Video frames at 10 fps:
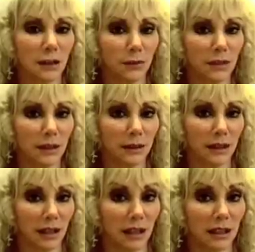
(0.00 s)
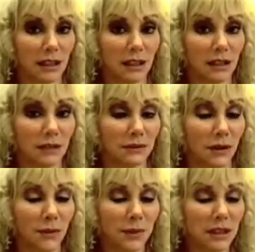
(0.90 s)
She was like got the
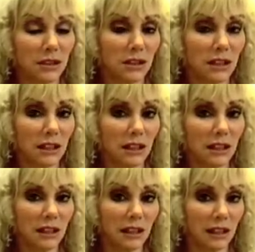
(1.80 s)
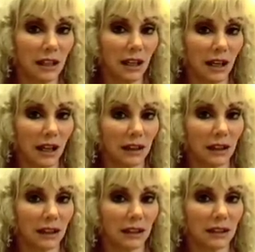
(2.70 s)
aerobics gene, and I got
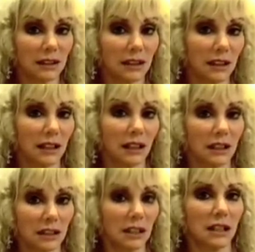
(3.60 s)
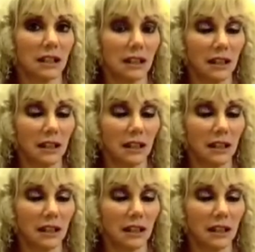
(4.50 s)
the sitting gene.